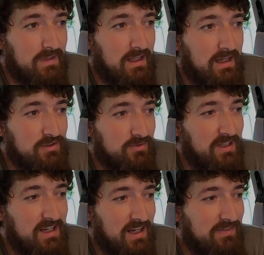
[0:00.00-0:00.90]
And it's
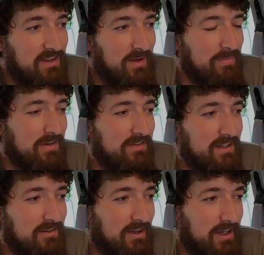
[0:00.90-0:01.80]
really not even that big of a
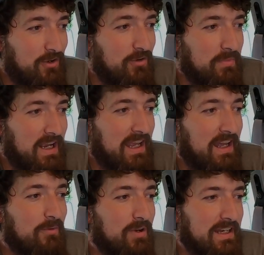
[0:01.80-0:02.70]
deal. I know in my
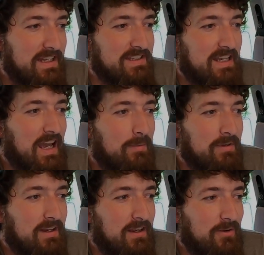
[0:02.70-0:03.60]
head what needs to
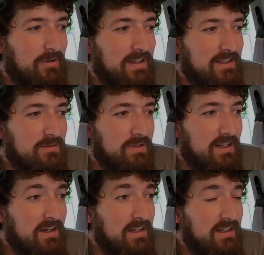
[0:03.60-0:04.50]
happen. I know what needs to be
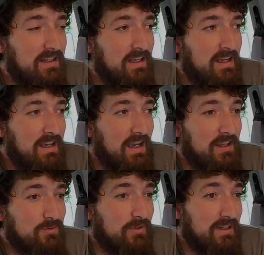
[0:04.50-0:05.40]
done.
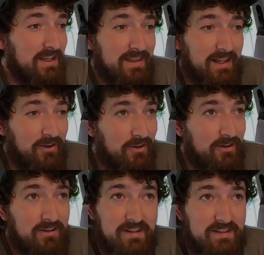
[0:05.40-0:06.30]
It's really not that hard.